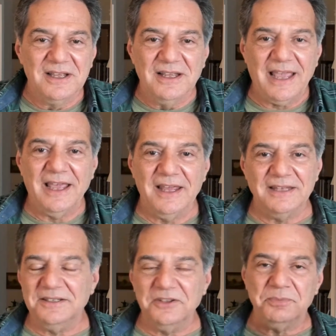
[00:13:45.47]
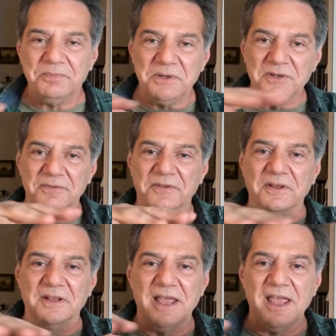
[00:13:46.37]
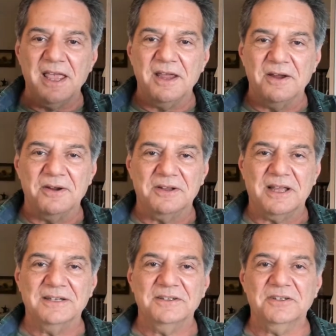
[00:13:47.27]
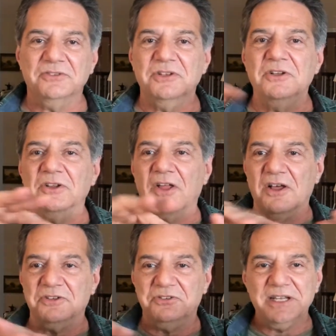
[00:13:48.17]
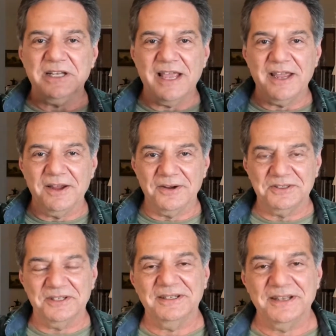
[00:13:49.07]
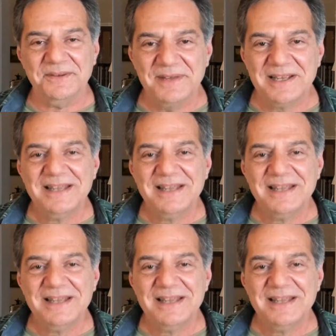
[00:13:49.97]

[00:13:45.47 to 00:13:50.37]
had this beautiful air, kind of this glossy air to them.